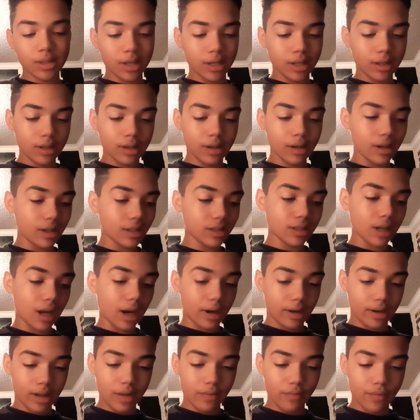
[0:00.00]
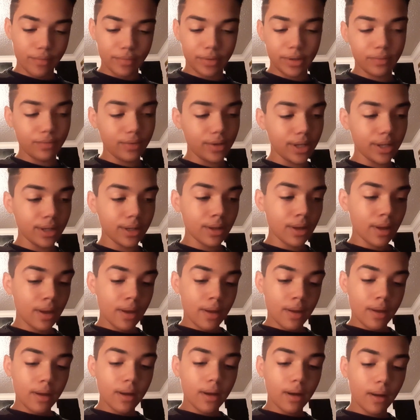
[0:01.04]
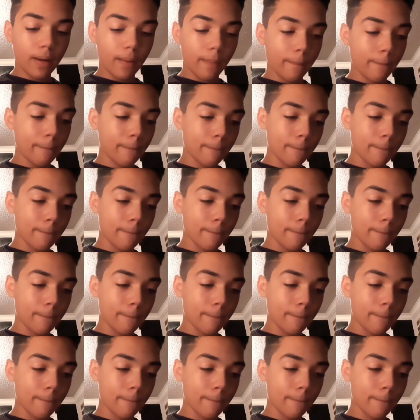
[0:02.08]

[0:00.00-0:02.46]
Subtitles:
it is not going to hit 50 feet. Oh,